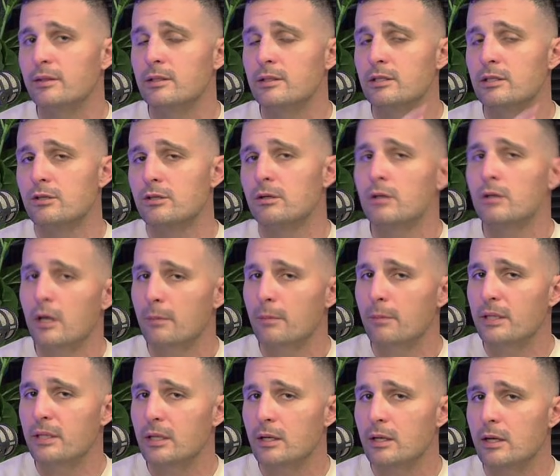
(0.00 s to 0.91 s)
there's a
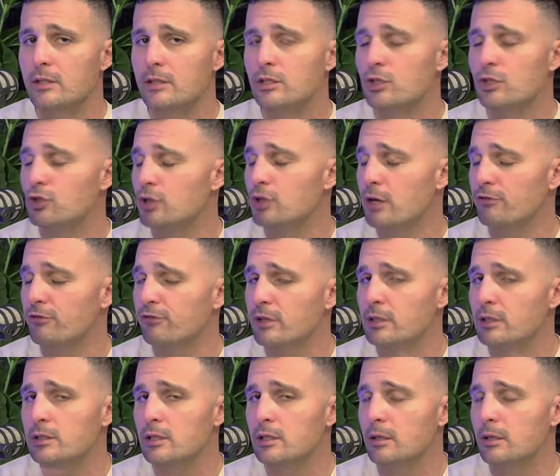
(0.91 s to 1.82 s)
percentage that's
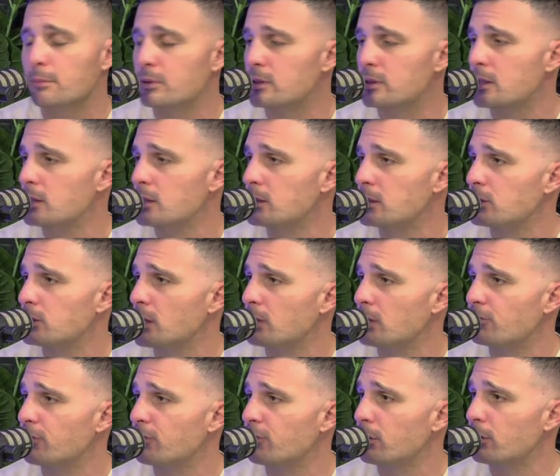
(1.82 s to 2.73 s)
fixed and a percentage
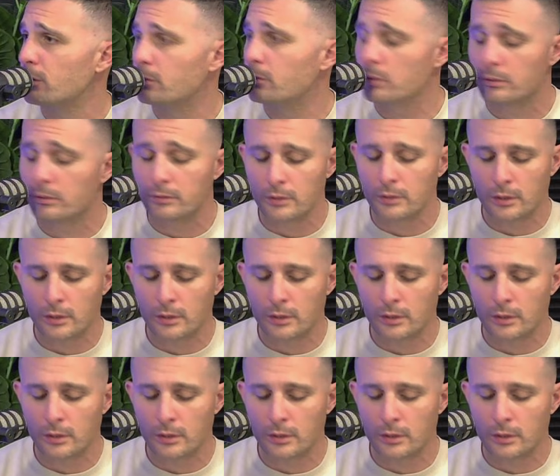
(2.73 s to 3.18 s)
that's variable.